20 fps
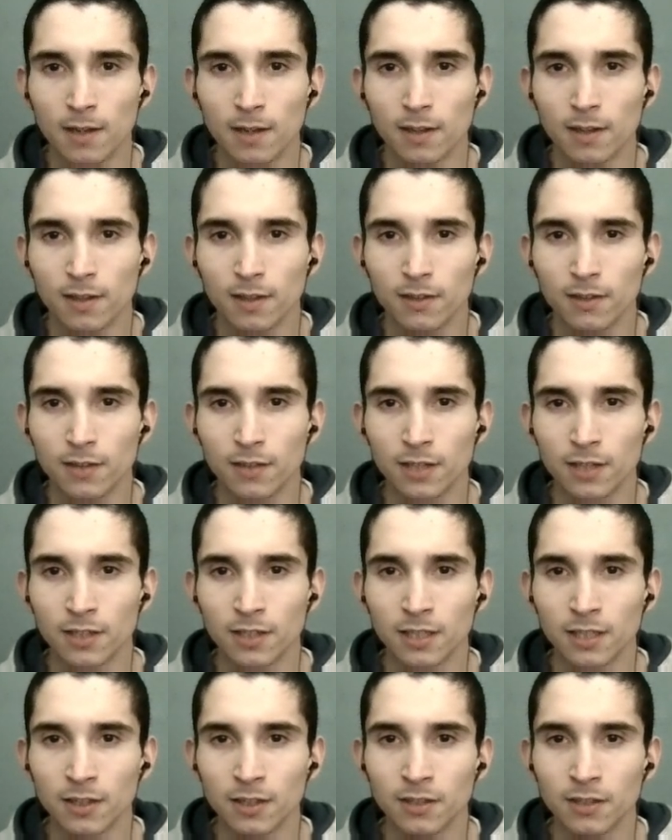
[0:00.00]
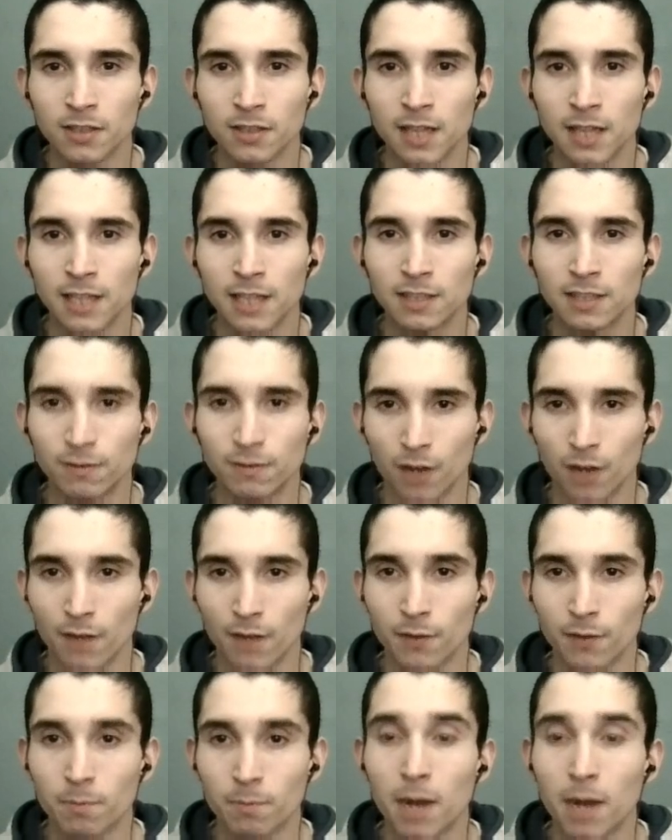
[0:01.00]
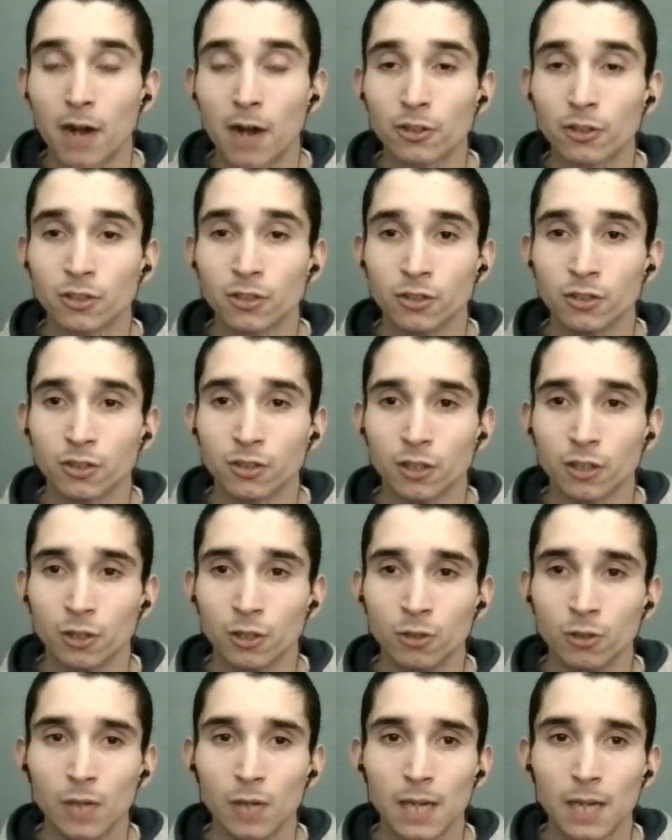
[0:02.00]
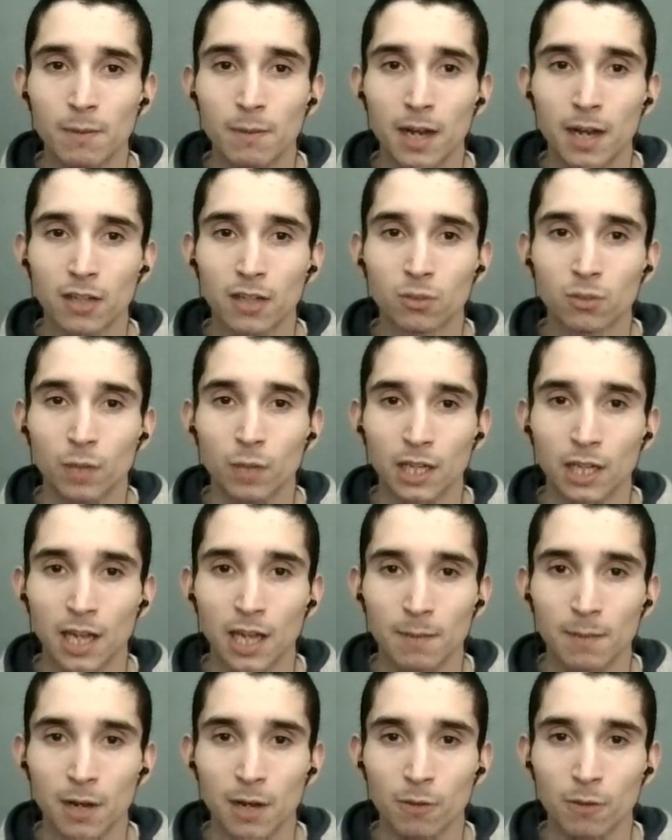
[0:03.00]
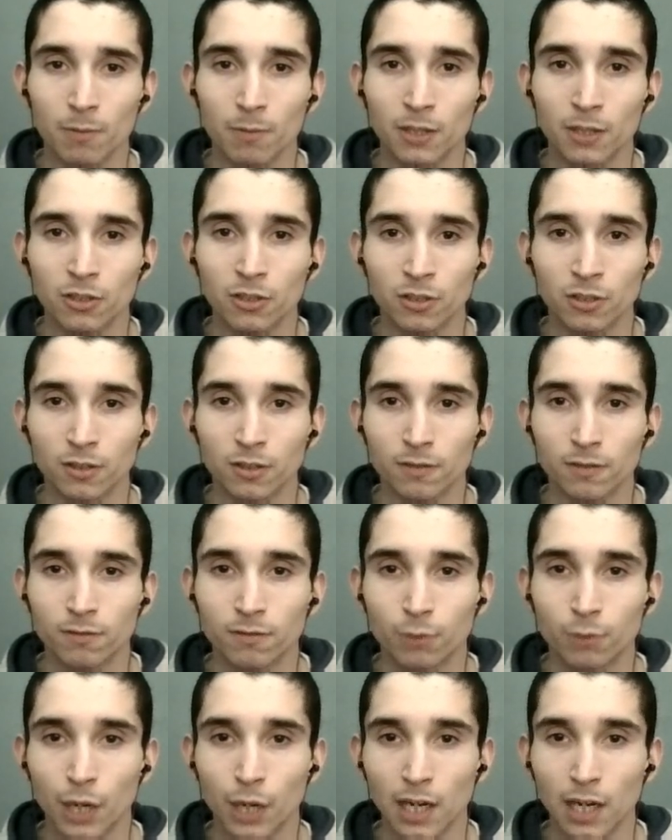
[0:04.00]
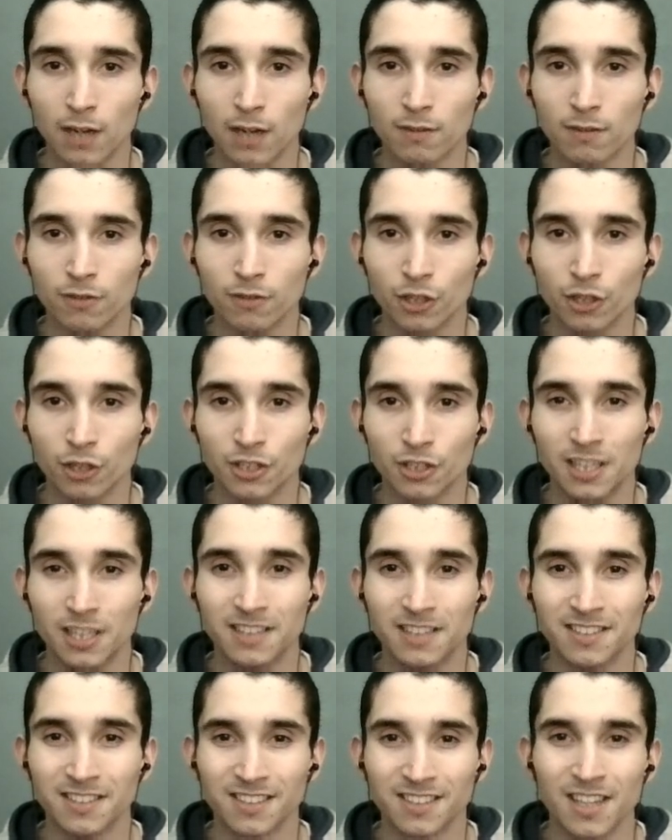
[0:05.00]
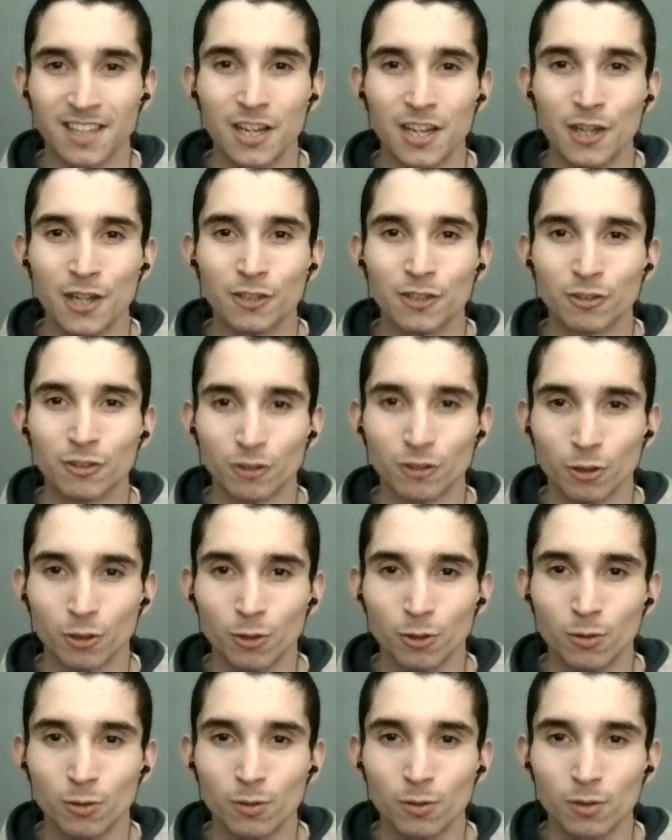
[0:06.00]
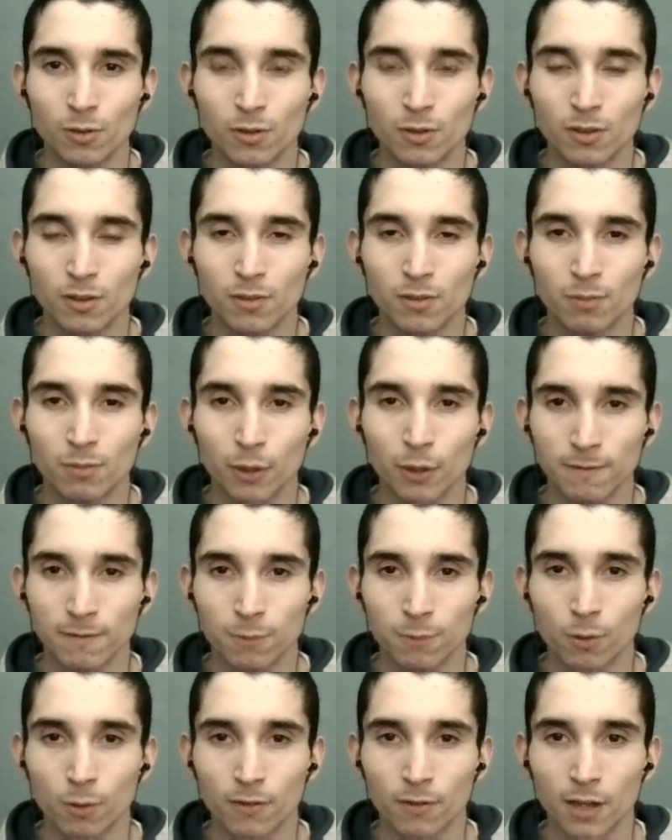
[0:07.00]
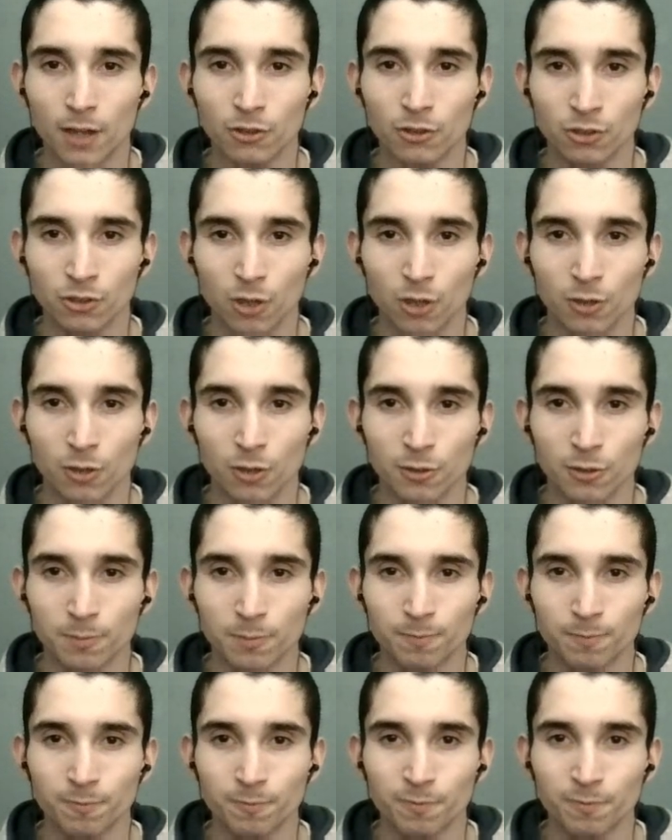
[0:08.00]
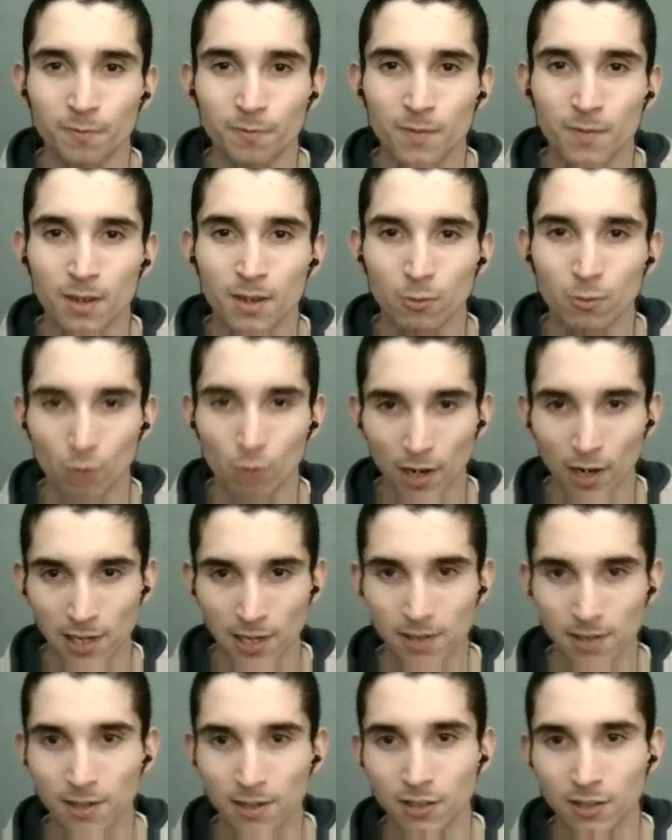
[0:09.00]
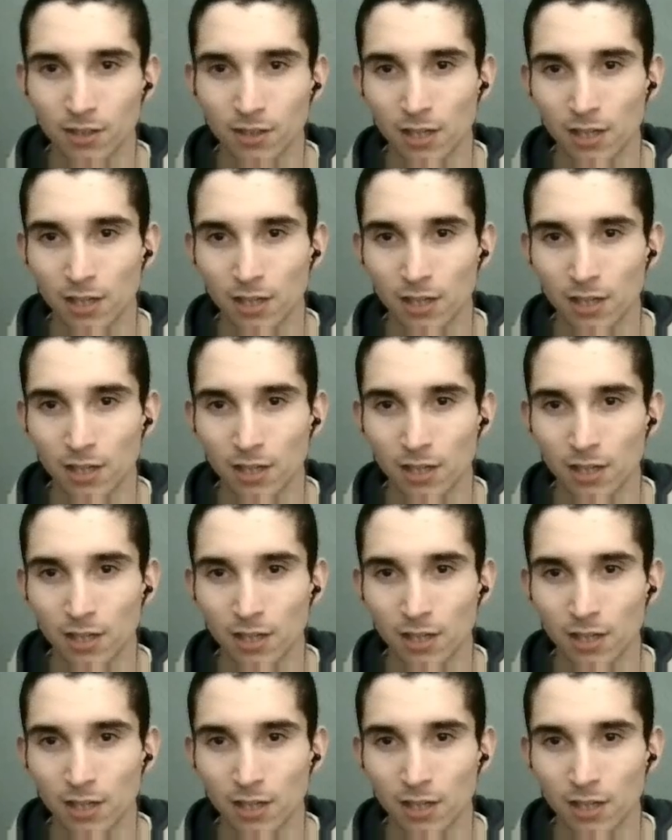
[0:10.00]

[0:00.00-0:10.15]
Then in 1985, comparisons to GNU Emacs when it came out mentioned free versus $2,400. Right, I see.